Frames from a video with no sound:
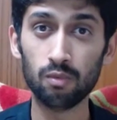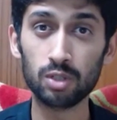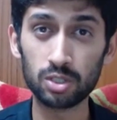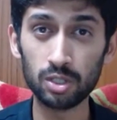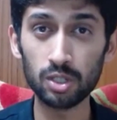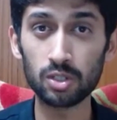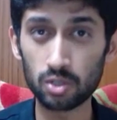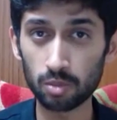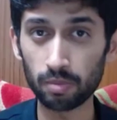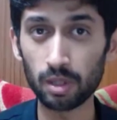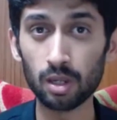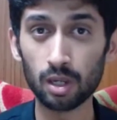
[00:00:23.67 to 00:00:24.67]
which needs
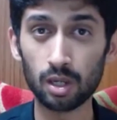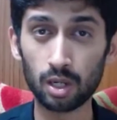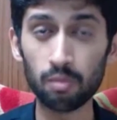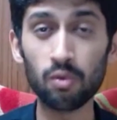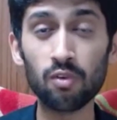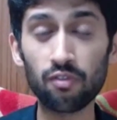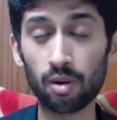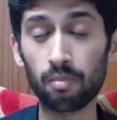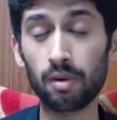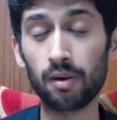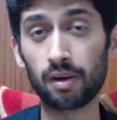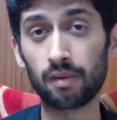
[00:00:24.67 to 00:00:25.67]
to be removed
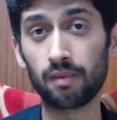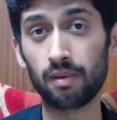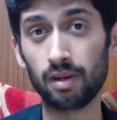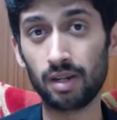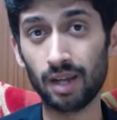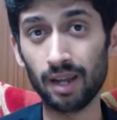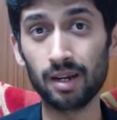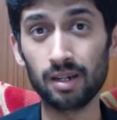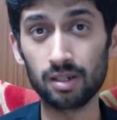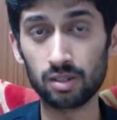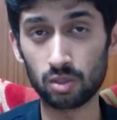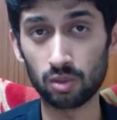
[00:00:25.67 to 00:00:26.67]
from our
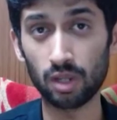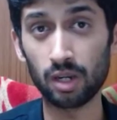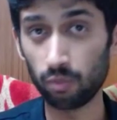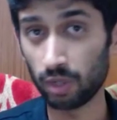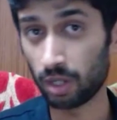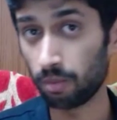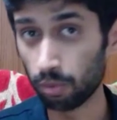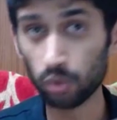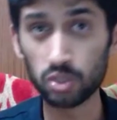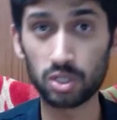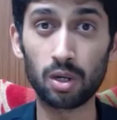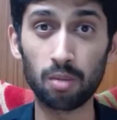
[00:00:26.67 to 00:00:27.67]
diet so that we can
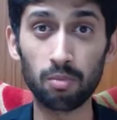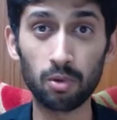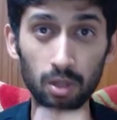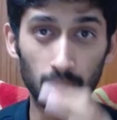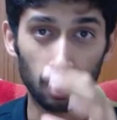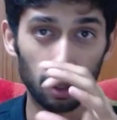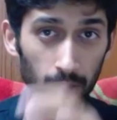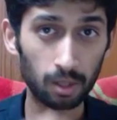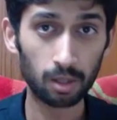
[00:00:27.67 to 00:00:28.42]
boost our immunity.